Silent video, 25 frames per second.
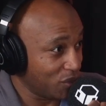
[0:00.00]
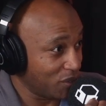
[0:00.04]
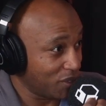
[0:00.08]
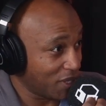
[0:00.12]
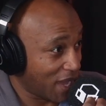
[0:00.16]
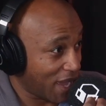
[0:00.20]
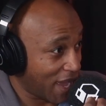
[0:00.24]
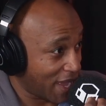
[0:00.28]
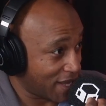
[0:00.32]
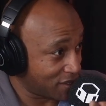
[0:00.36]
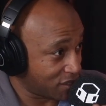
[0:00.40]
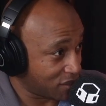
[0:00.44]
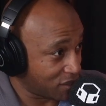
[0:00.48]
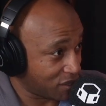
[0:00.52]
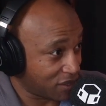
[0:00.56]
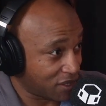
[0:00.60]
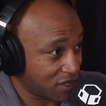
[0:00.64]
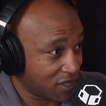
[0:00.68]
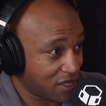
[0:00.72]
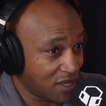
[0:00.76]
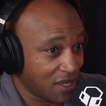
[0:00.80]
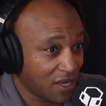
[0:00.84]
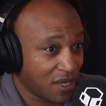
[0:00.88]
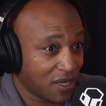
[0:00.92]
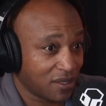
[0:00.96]
as a
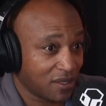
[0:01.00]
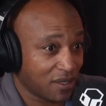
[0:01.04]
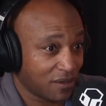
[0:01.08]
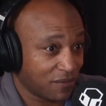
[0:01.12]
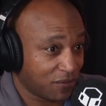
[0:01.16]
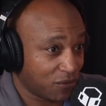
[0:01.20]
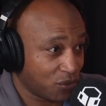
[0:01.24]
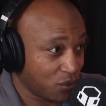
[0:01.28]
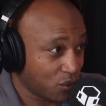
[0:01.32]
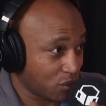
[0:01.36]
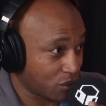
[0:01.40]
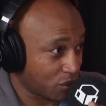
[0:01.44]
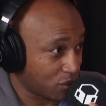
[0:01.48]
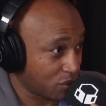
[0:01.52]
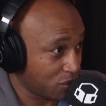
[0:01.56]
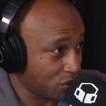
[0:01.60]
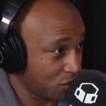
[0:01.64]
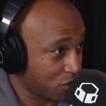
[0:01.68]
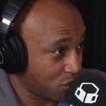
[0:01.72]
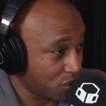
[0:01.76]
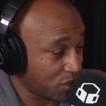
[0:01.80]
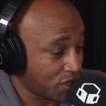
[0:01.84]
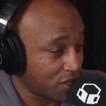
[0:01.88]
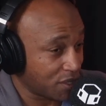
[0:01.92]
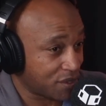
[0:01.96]
kid, if you're
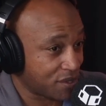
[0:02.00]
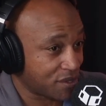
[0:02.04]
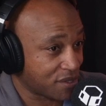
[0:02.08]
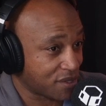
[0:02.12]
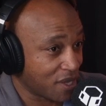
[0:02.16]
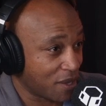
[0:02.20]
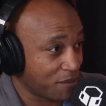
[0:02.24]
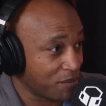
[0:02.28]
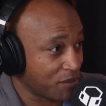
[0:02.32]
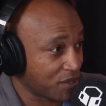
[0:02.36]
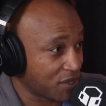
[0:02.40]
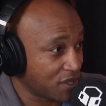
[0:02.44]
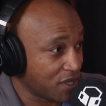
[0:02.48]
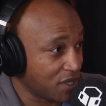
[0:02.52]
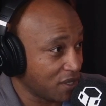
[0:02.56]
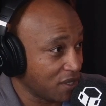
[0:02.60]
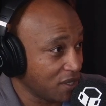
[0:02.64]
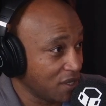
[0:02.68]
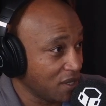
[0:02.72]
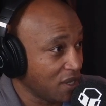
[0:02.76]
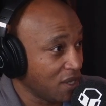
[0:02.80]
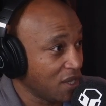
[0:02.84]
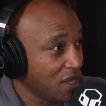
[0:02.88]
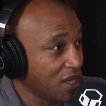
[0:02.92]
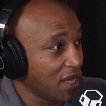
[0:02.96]
good at something,
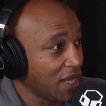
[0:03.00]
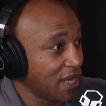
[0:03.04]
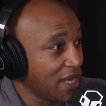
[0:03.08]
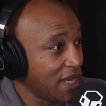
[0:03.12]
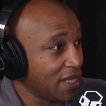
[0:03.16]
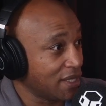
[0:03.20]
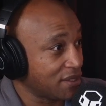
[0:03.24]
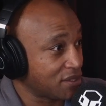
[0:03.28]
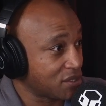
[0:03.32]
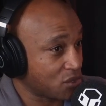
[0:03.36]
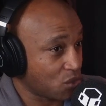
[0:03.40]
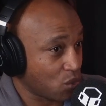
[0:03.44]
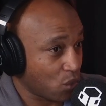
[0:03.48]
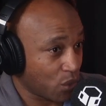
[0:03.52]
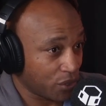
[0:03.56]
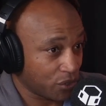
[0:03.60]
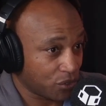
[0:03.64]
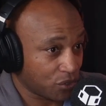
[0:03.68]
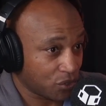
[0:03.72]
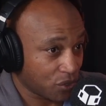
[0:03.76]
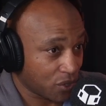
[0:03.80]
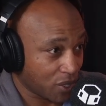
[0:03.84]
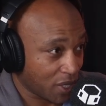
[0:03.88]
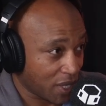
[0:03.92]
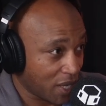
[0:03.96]
it's going
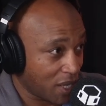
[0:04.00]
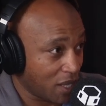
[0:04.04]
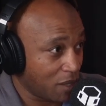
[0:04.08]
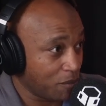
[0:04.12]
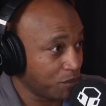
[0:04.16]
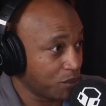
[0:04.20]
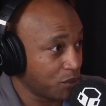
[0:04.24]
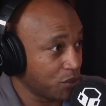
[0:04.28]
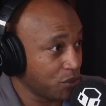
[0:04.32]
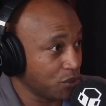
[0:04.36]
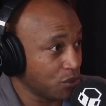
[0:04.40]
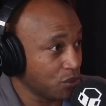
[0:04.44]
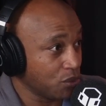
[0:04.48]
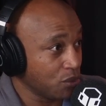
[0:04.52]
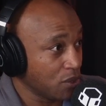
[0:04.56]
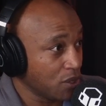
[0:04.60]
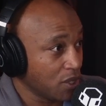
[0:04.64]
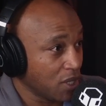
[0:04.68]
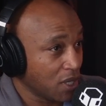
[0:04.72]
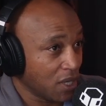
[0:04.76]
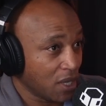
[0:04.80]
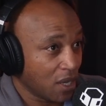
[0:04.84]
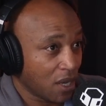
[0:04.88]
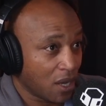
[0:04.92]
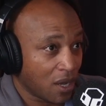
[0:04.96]
to help you
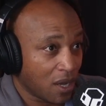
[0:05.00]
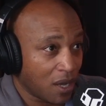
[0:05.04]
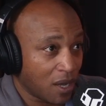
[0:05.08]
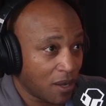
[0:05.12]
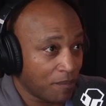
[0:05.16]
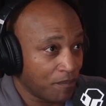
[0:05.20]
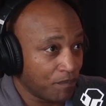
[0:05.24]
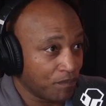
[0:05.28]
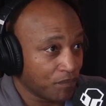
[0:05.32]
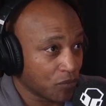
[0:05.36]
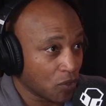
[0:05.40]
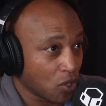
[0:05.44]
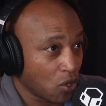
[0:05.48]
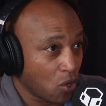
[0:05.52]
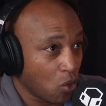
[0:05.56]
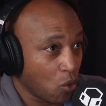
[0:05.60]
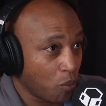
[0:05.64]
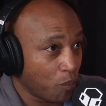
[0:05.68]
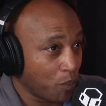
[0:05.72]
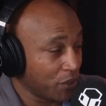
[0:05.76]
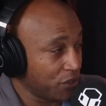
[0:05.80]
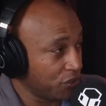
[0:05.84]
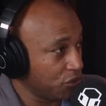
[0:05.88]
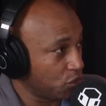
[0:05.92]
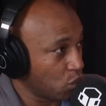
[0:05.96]

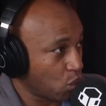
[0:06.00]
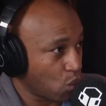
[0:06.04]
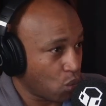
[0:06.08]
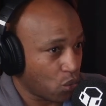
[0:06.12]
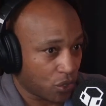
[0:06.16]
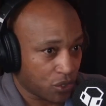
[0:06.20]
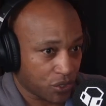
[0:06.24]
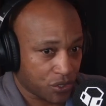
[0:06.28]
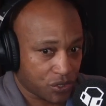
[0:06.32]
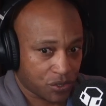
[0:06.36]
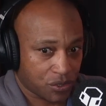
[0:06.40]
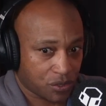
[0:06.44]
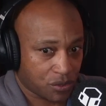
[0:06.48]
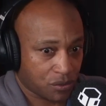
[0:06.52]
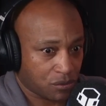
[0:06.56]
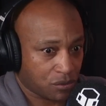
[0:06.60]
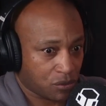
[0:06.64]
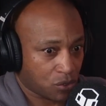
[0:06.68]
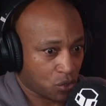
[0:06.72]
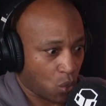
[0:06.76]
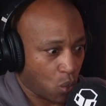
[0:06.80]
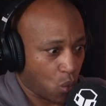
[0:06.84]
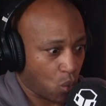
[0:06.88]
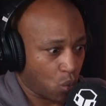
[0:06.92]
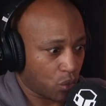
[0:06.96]
open doors
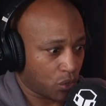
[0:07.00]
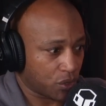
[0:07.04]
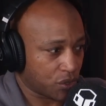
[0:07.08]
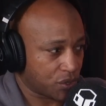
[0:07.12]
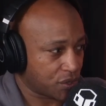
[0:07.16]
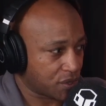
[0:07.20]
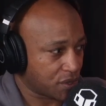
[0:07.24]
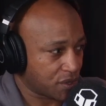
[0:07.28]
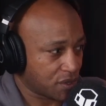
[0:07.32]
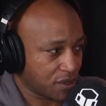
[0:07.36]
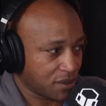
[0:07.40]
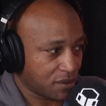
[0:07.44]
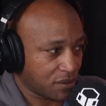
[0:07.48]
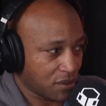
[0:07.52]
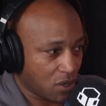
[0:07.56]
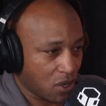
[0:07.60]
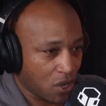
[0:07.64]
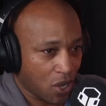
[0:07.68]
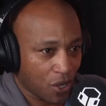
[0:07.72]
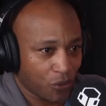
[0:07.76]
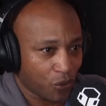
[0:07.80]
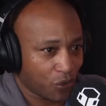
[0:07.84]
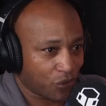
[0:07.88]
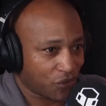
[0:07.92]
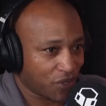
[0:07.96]
towards
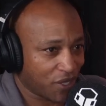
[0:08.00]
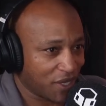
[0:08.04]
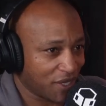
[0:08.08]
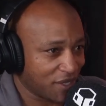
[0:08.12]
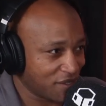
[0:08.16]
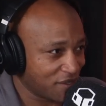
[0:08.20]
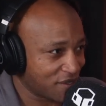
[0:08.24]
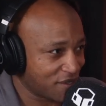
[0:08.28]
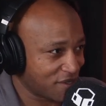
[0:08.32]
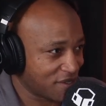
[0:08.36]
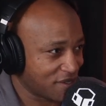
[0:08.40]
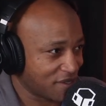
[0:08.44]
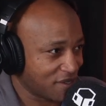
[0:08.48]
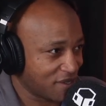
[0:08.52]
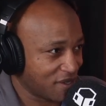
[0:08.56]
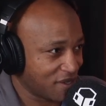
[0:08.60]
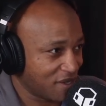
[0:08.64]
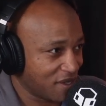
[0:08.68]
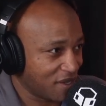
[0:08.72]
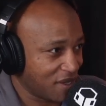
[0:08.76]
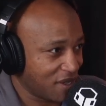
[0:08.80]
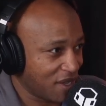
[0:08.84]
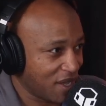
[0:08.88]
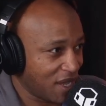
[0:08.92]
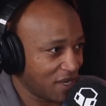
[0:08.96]
other things.
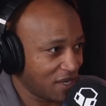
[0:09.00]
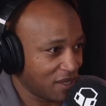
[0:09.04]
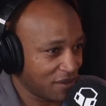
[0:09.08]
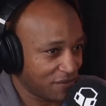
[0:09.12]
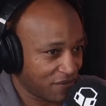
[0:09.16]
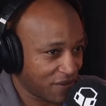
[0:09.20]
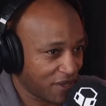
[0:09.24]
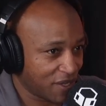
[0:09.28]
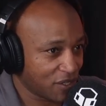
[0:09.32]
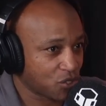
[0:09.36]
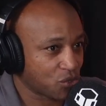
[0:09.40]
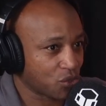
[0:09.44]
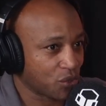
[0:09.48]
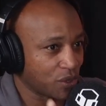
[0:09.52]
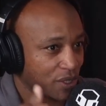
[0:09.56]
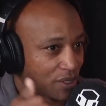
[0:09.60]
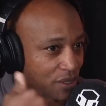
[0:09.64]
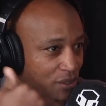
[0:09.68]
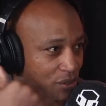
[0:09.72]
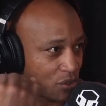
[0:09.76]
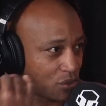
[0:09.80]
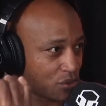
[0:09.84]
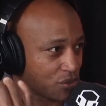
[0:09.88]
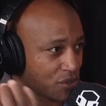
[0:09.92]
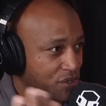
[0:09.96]
And eventually
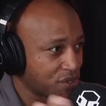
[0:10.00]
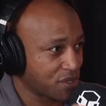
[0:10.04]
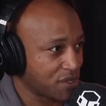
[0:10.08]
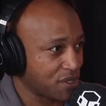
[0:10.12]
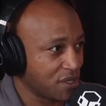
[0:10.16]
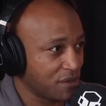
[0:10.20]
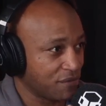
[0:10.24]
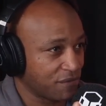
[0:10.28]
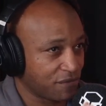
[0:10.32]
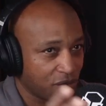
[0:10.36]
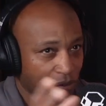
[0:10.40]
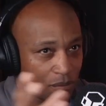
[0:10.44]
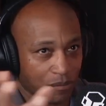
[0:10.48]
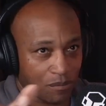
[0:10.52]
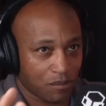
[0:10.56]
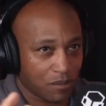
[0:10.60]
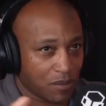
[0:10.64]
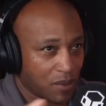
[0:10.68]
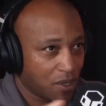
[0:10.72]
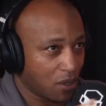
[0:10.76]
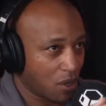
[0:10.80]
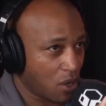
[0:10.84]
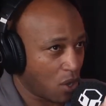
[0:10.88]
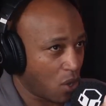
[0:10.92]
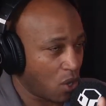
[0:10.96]
you'll see from
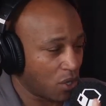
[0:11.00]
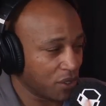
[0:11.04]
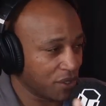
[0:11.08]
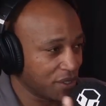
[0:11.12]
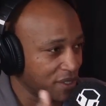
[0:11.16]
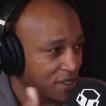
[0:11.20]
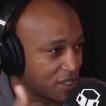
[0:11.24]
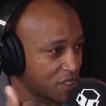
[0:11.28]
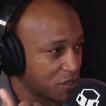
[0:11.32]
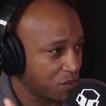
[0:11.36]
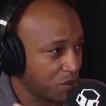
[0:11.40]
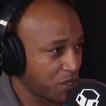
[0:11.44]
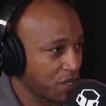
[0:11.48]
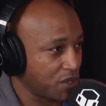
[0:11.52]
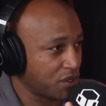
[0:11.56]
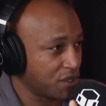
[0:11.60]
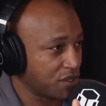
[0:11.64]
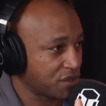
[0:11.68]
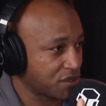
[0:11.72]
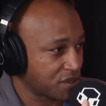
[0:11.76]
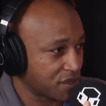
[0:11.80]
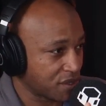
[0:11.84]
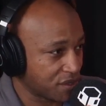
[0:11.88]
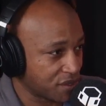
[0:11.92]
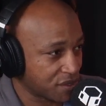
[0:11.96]
all the
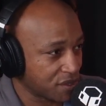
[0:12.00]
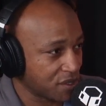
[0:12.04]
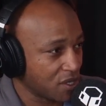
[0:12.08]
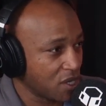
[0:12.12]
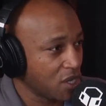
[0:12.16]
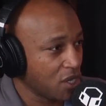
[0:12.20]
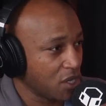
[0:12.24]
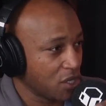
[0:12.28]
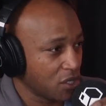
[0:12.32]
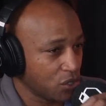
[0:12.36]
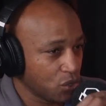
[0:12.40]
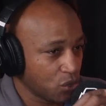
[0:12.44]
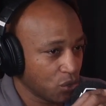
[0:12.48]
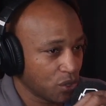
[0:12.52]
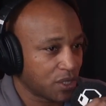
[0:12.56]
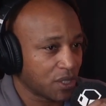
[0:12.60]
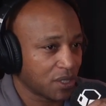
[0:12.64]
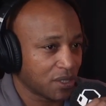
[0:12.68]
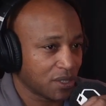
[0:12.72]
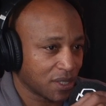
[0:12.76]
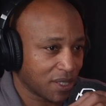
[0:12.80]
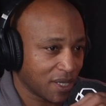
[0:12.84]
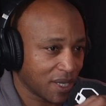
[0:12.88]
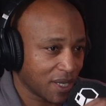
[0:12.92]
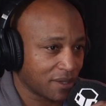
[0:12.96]
experiences, you can
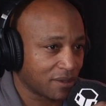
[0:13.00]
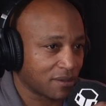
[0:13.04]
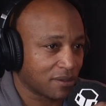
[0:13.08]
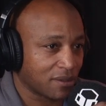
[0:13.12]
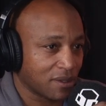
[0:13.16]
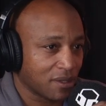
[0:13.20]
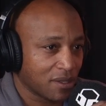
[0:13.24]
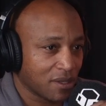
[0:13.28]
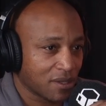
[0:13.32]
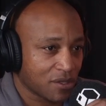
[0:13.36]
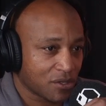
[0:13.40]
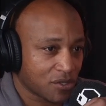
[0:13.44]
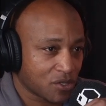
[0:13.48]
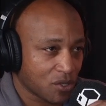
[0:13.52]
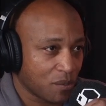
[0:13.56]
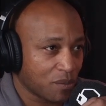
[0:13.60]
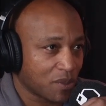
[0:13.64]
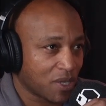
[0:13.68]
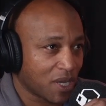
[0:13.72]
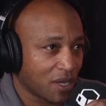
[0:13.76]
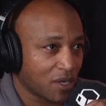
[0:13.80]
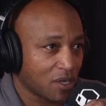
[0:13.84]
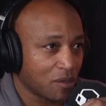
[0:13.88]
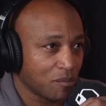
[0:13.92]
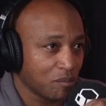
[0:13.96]
get some
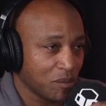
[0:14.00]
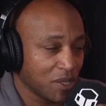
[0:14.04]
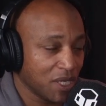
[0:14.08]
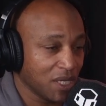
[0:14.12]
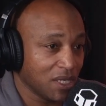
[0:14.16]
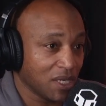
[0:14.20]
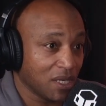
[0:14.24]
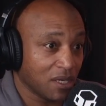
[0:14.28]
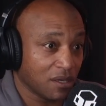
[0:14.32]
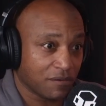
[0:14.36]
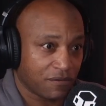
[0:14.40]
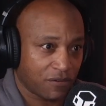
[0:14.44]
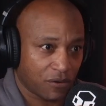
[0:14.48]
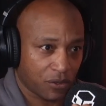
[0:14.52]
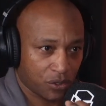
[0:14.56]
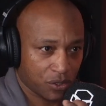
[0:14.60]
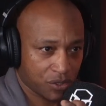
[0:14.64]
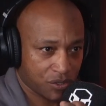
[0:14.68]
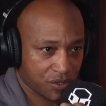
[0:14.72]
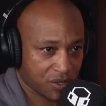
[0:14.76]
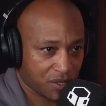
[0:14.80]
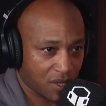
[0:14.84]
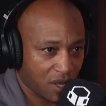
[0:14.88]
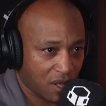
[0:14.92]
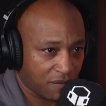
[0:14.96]
kind of meaning for
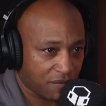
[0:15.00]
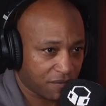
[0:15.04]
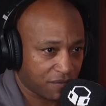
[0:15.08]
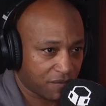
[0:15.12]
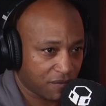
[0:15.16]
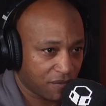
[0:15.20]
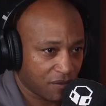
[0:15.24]
yourself.